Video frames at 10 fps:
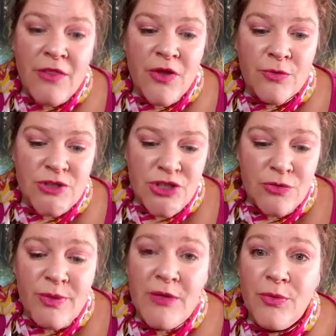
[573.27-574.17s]
There were 2
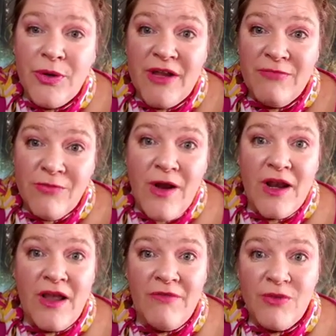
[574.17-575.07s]
people in front
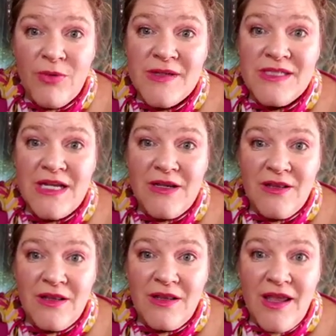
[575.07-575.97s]
of the
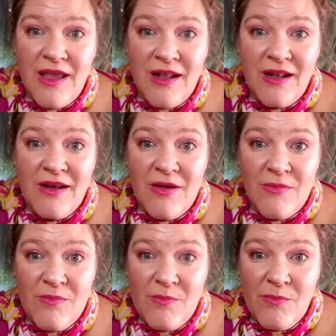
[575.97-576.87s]
president and
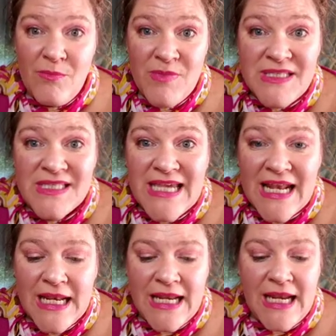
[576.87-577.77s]
Mrs.
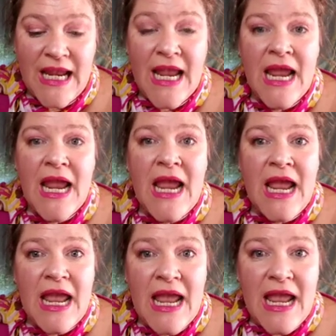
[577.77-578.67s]
Kennedy,
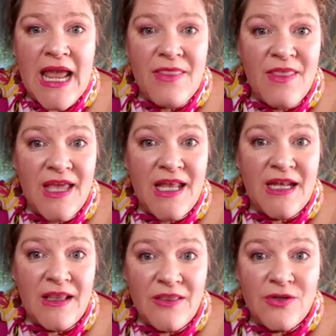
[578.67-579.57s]
and
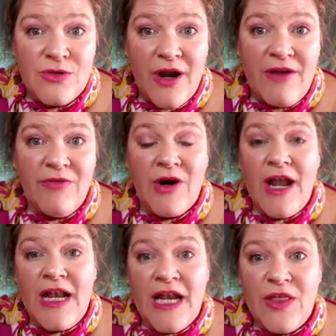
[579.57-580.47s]
then the driver
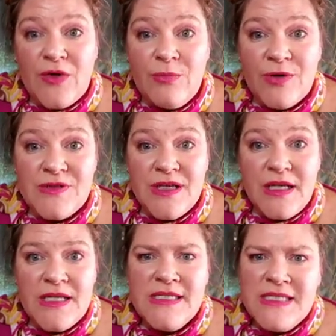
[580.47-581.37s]
and another person.
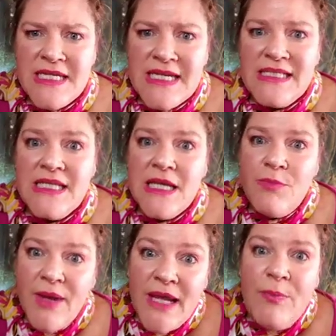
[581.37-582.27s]
6
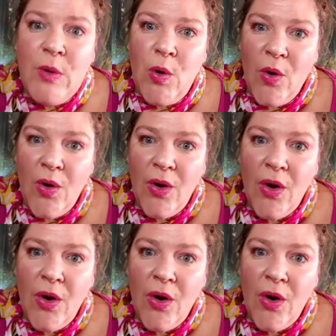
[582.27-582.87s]
people.